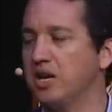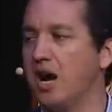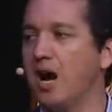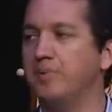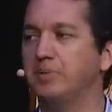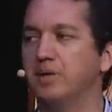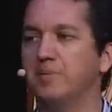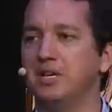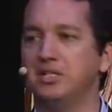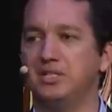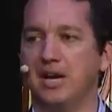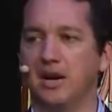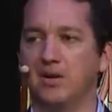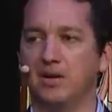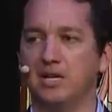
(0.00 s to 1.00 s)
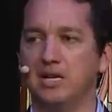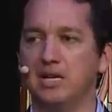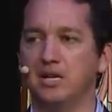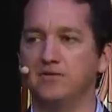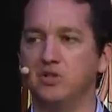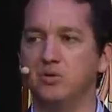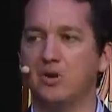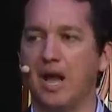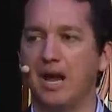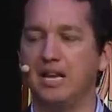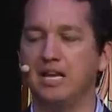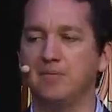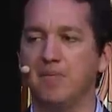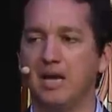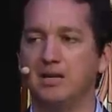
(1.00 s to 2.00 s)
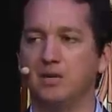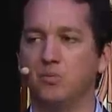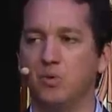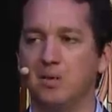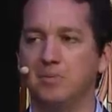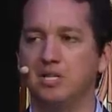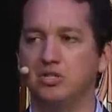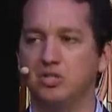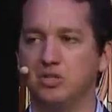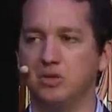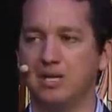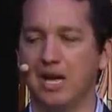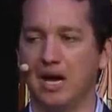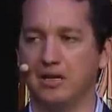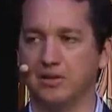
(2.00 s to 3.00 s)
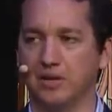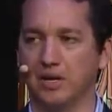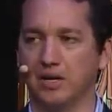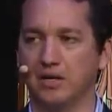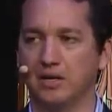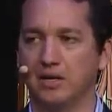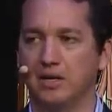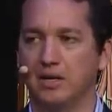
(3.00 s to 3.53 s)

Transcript: complementarity of uniting men and women together